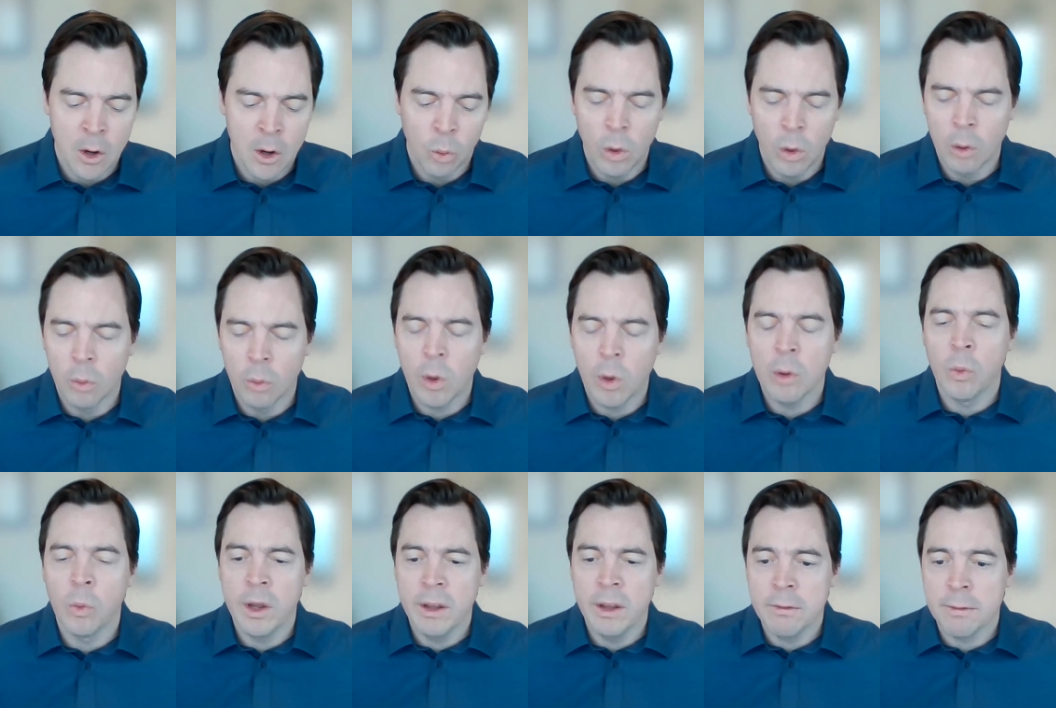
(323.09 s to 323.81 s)
Well,
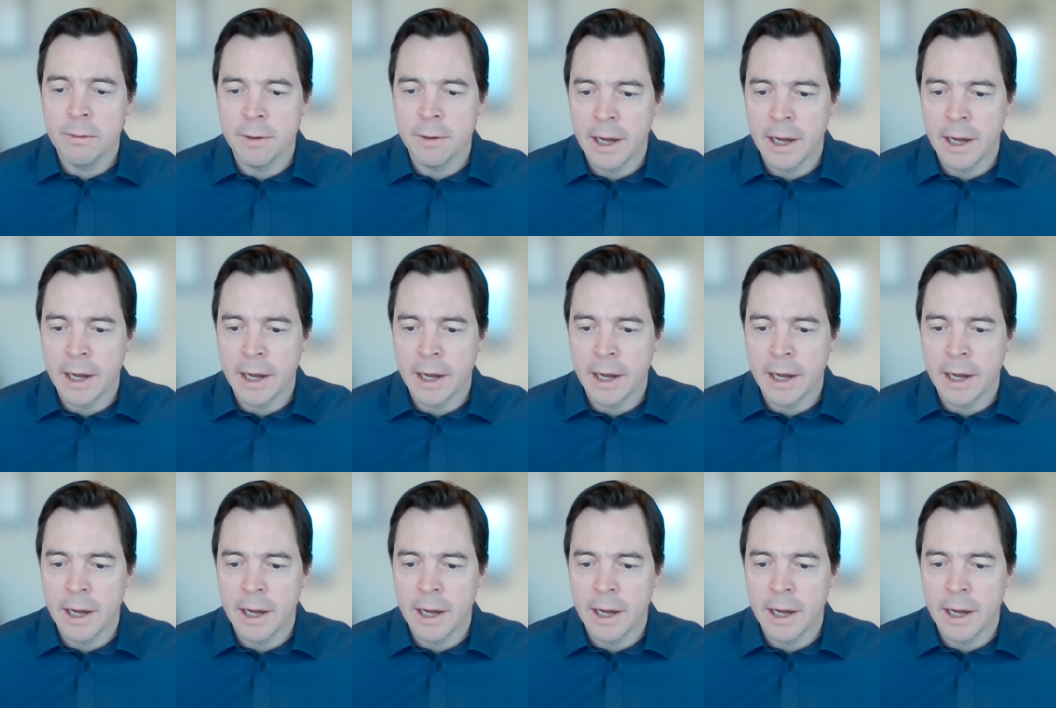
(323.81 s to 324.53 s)
what we've
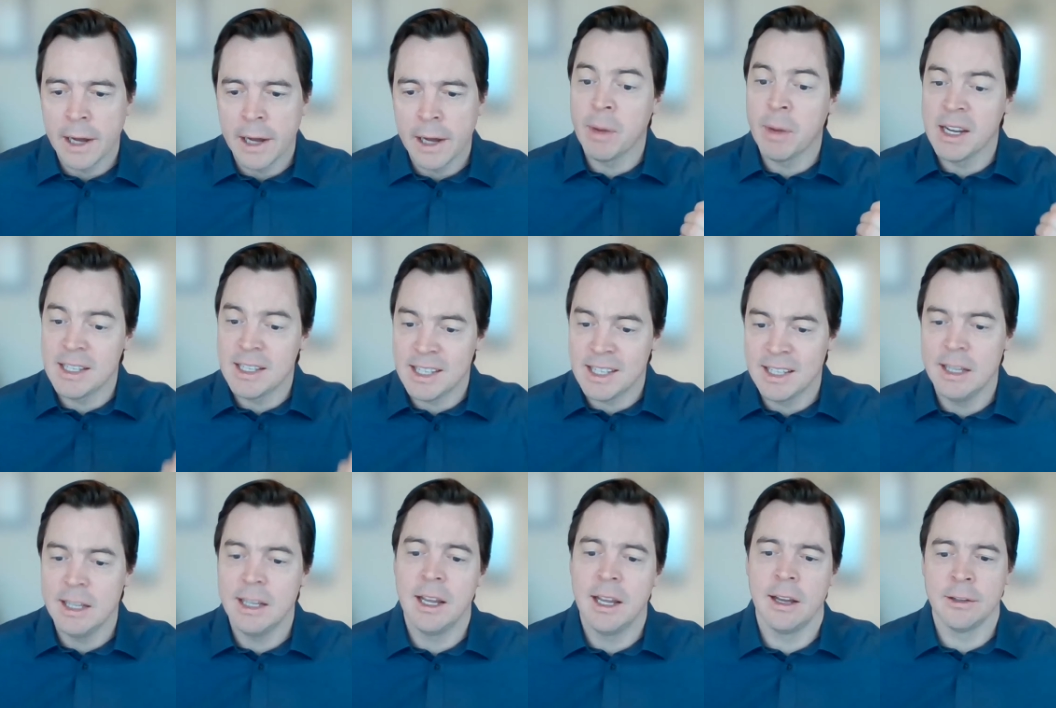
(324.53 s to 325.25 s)
found, and
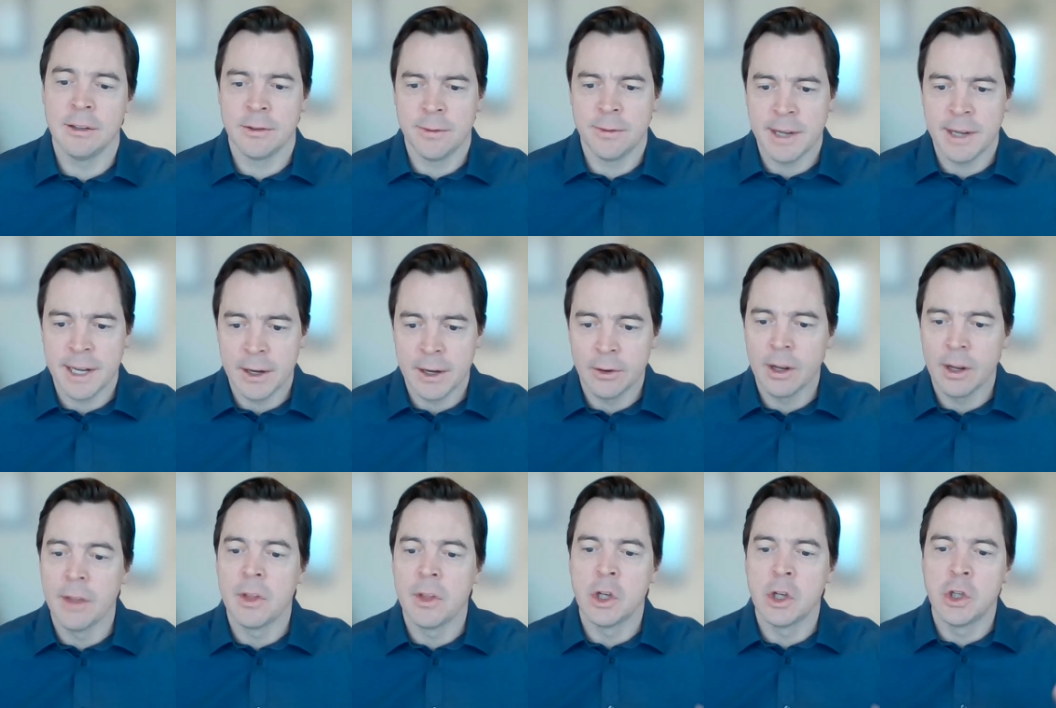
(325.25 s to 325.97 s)
MIT has
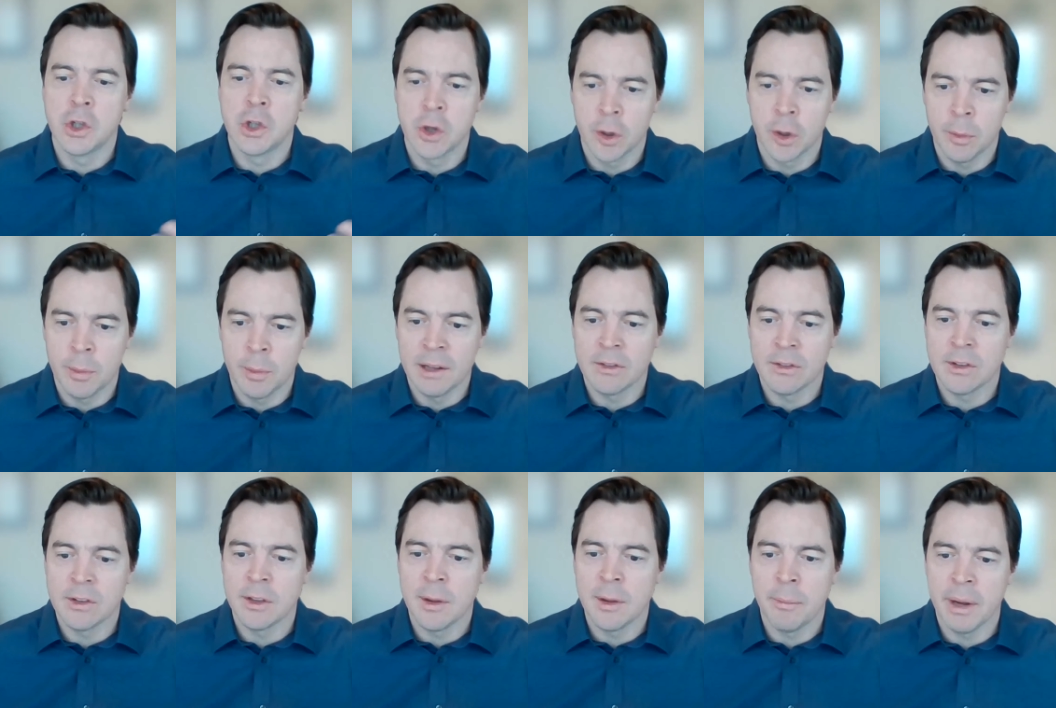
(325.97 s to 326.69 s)
found, and the
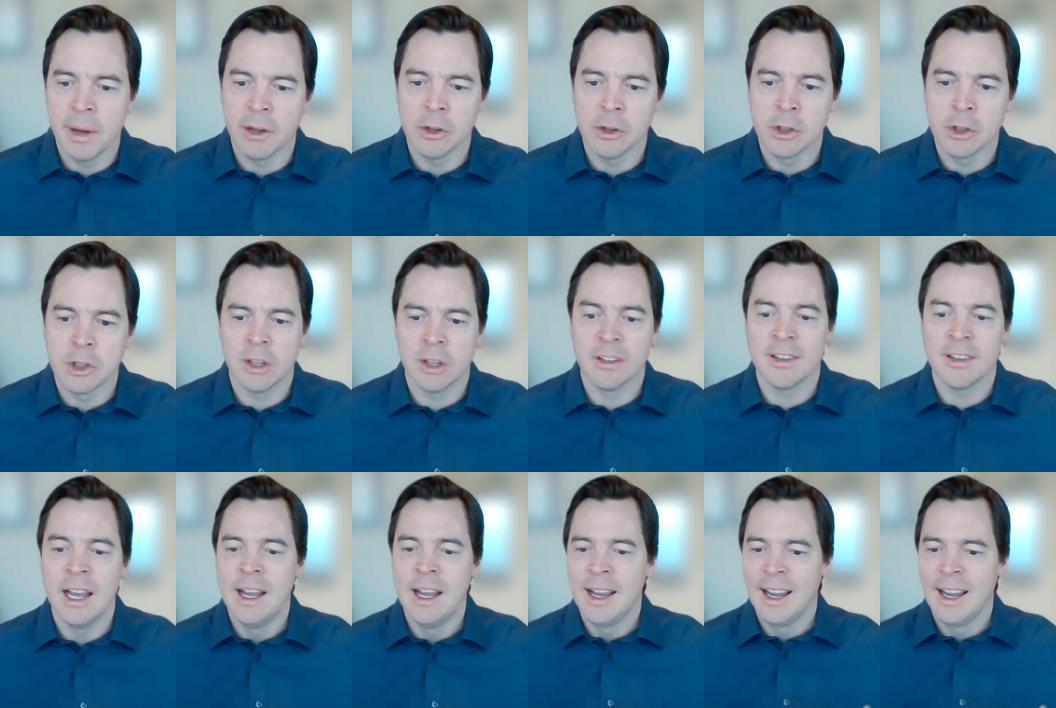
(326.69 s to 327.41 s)
Germans and the
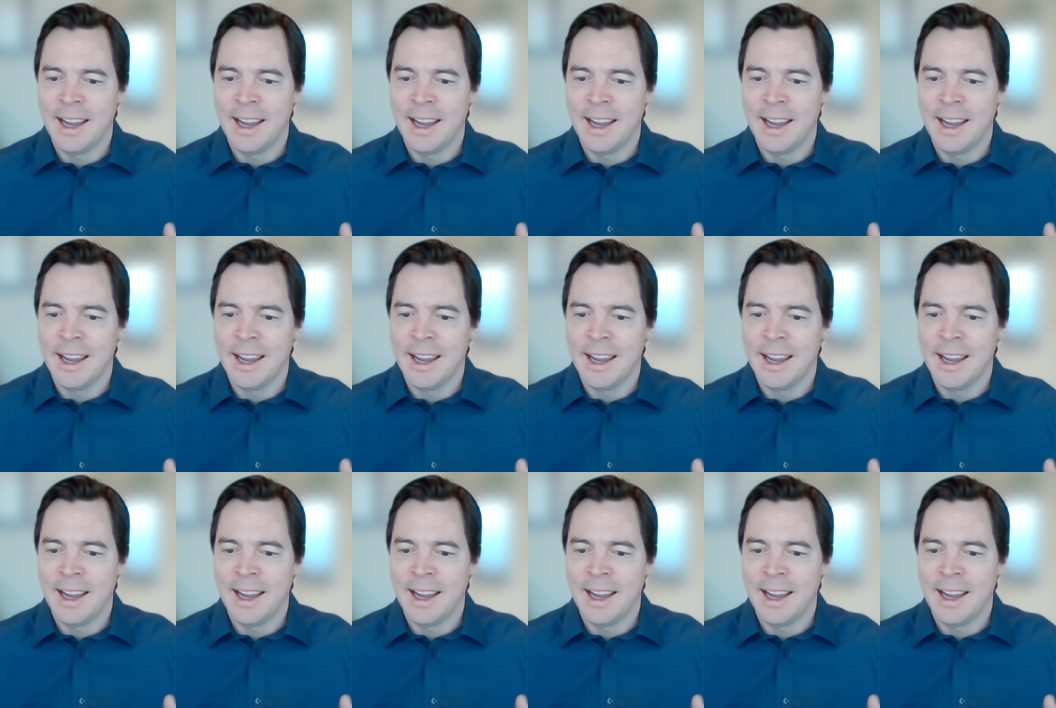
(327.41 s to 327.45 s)
Belgians,